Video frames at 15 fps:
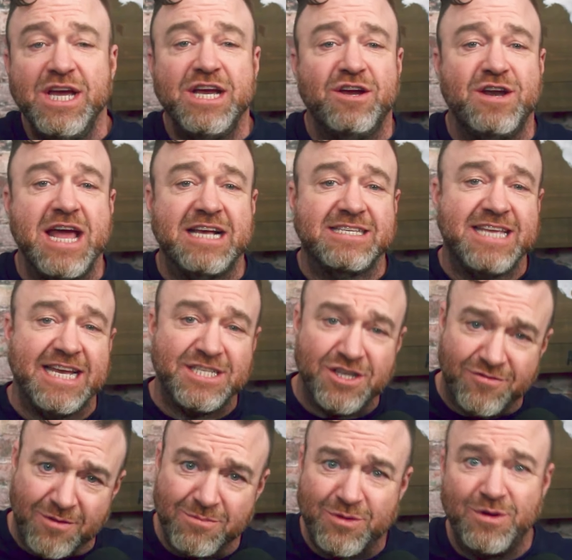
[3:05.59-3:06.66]
your next takes you
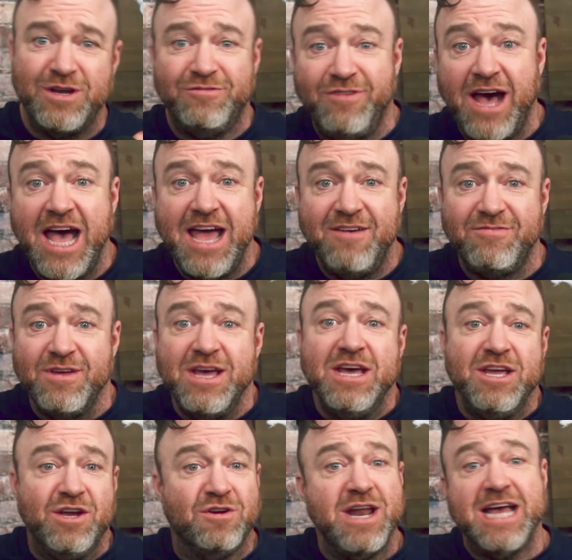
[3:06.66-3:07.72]
from 3 to
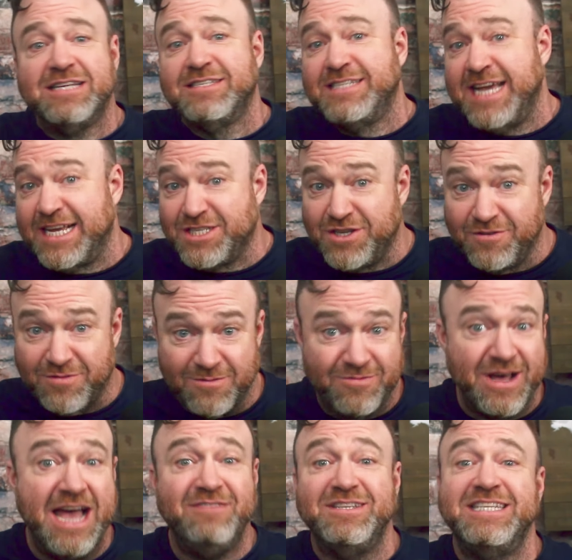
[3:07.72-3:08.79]
5, your next takes you from
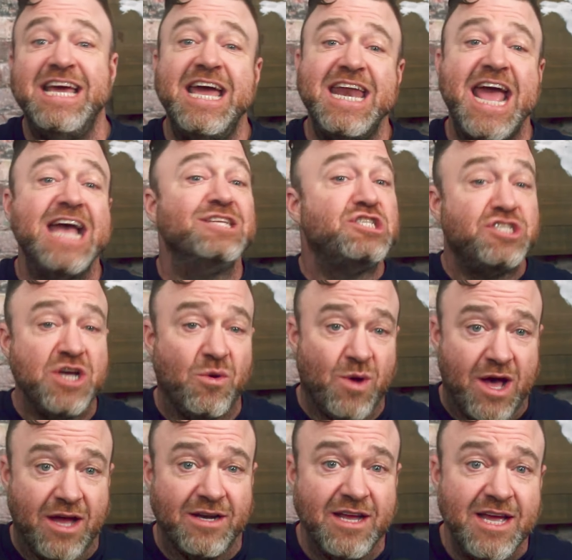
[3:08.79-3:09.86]
5 to 10, and so
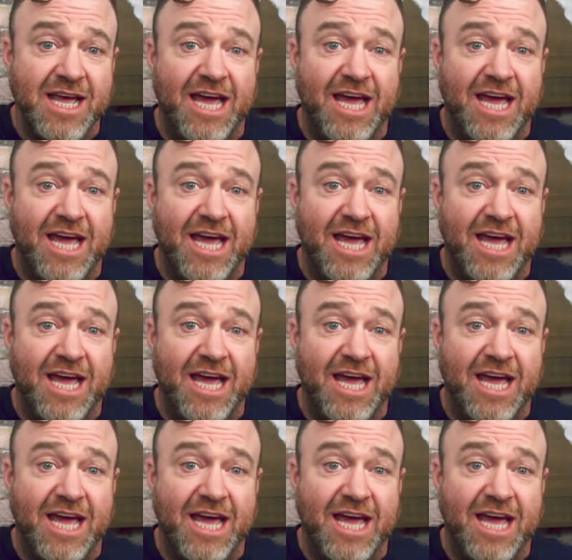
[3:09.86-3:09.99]
on.